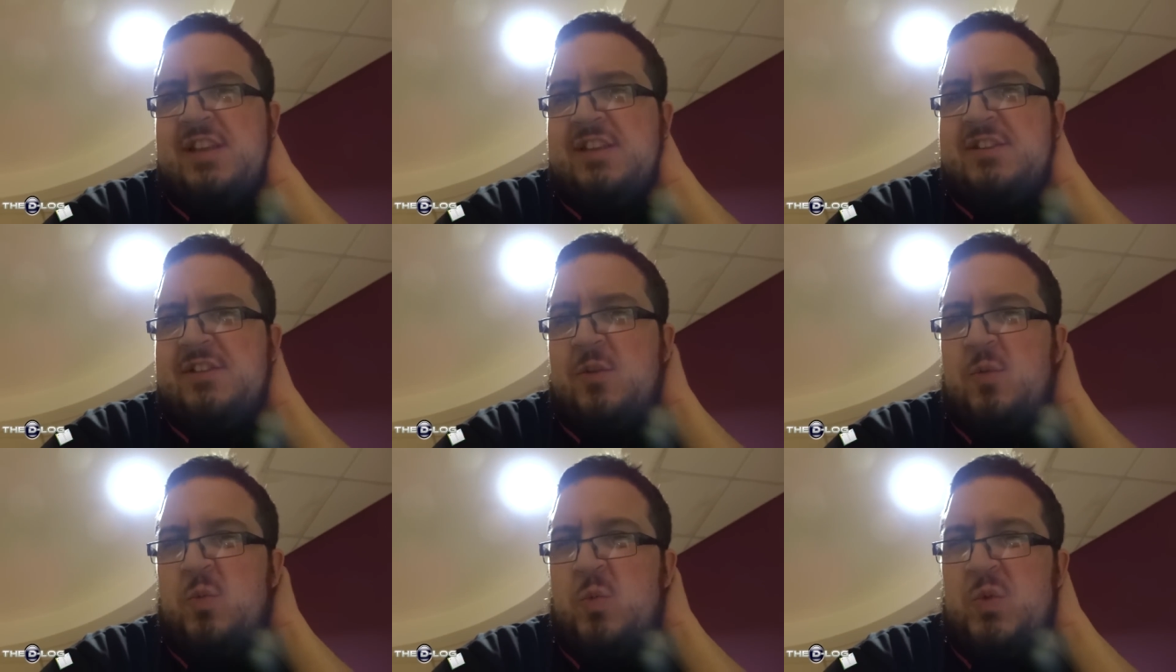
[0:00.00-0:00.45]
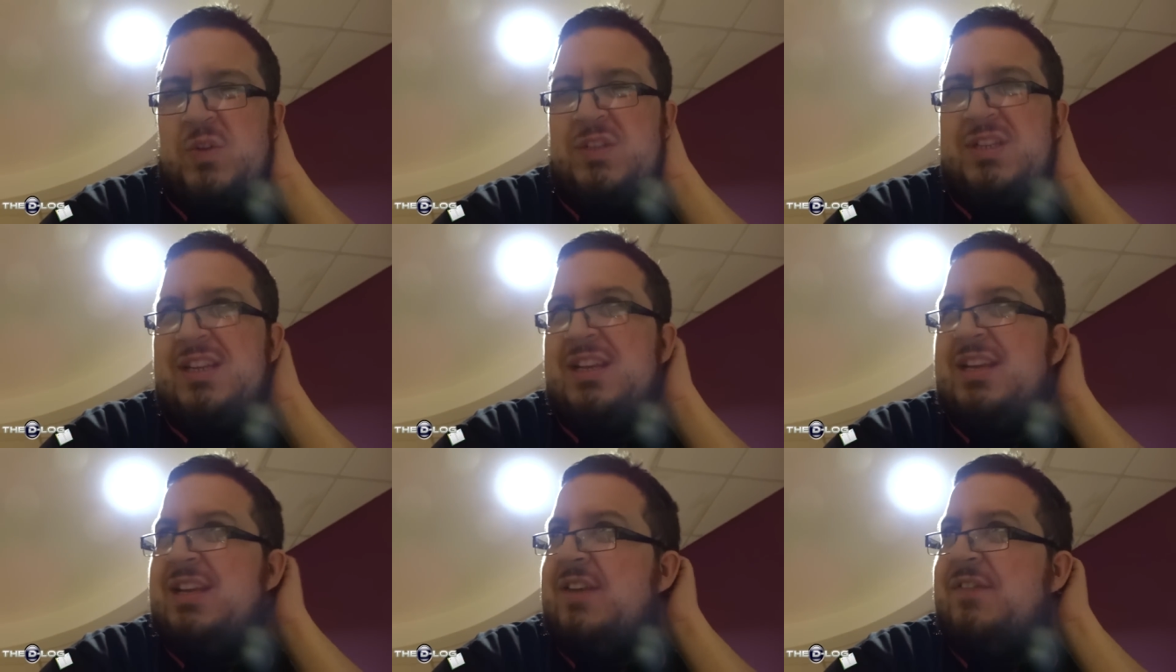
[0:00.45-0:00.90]
tastes like
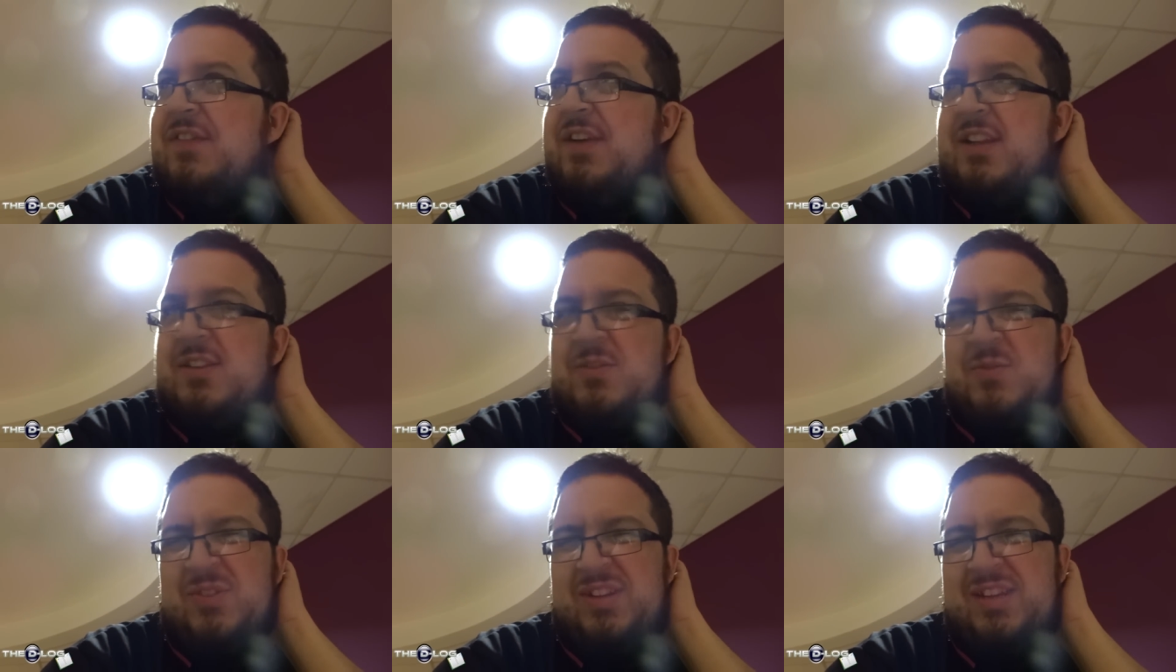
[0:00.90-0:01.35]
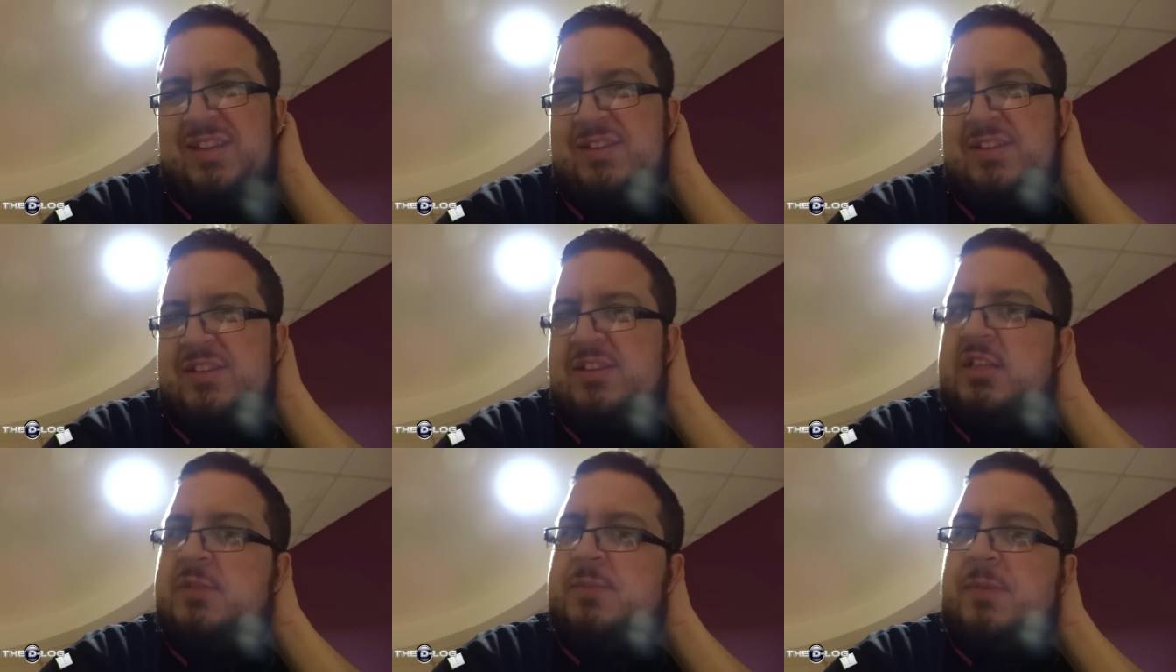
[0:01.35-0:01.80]
water. I think that's all it is.
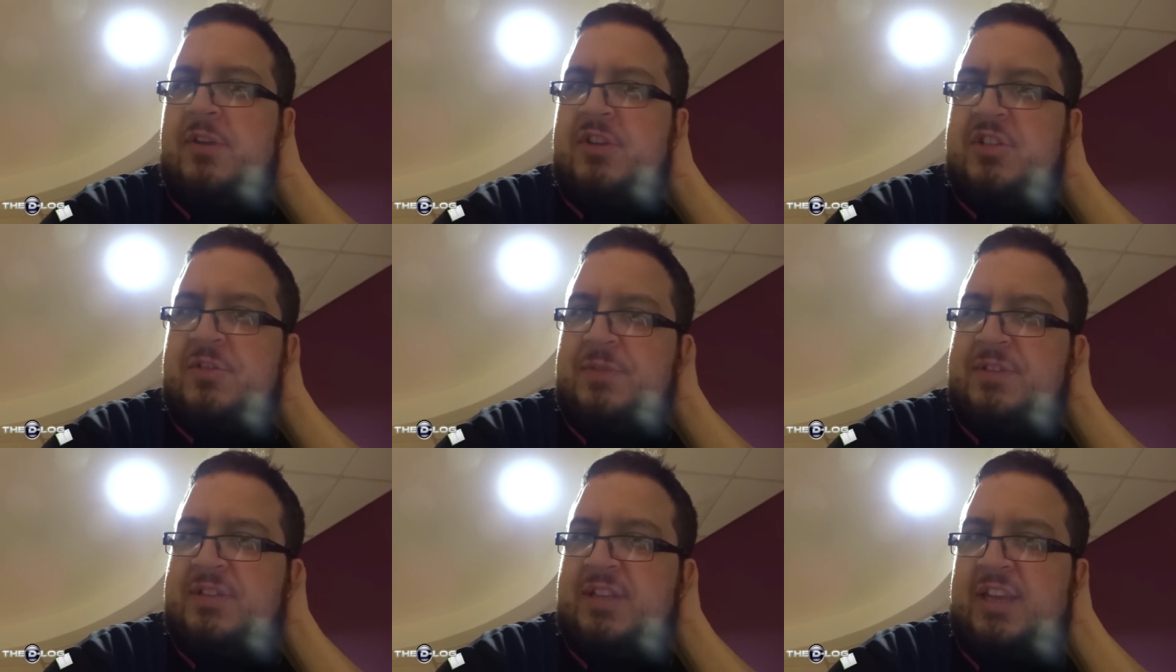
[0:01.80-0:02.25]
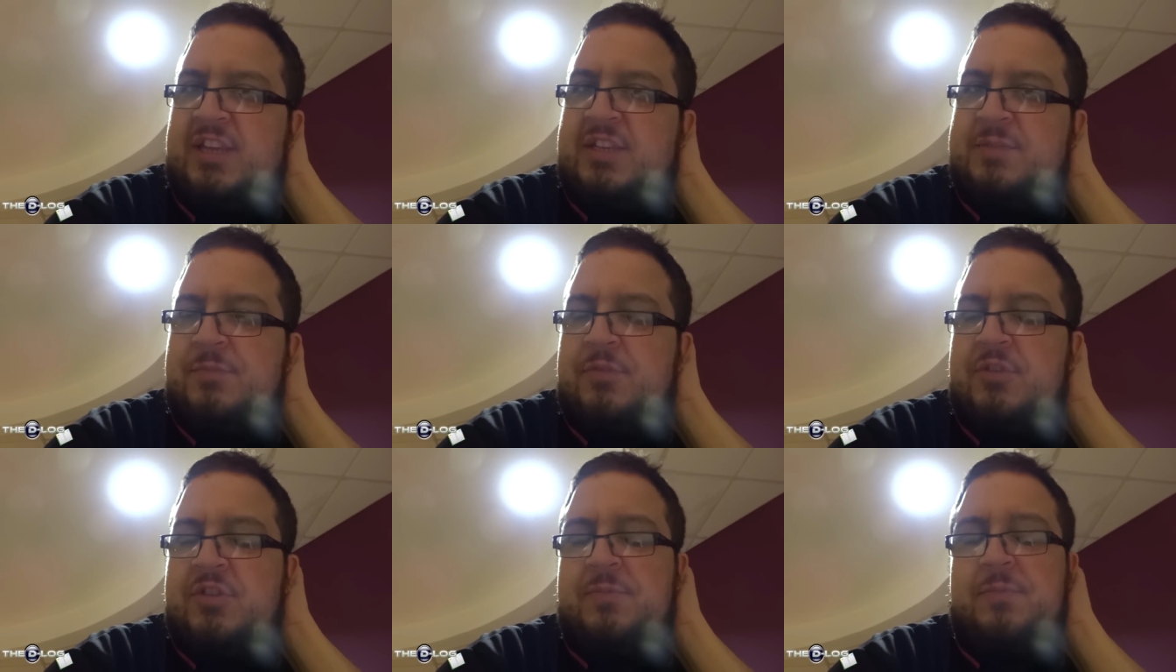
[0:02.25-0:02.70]
It's not supposed to
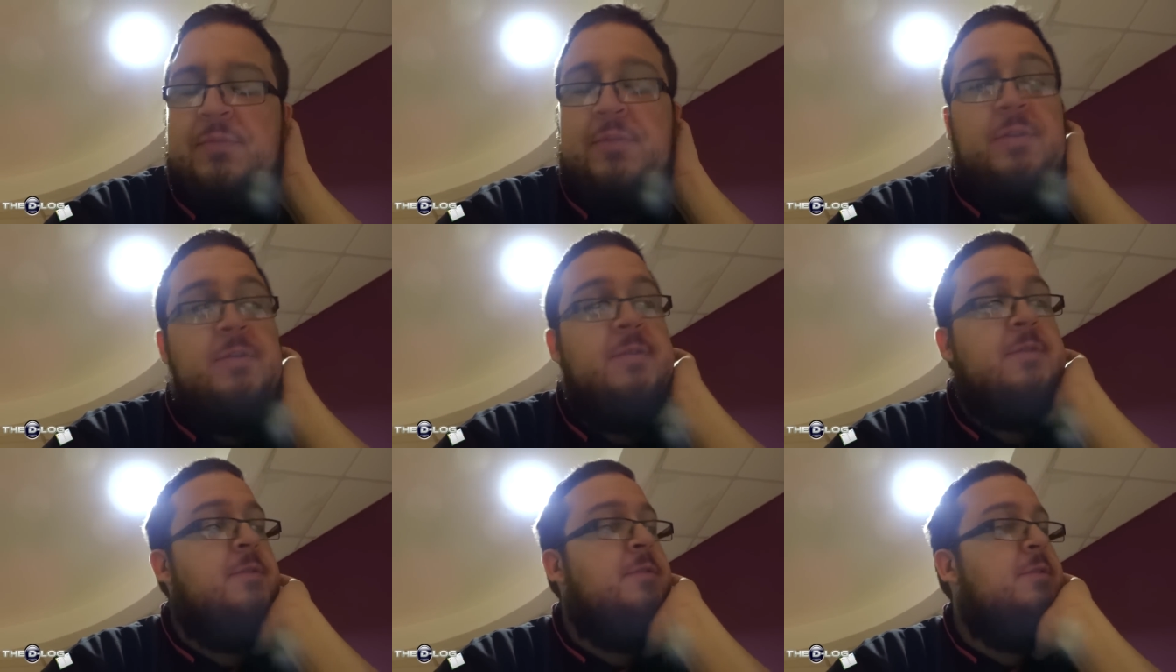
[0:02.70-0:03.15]
taste much, good.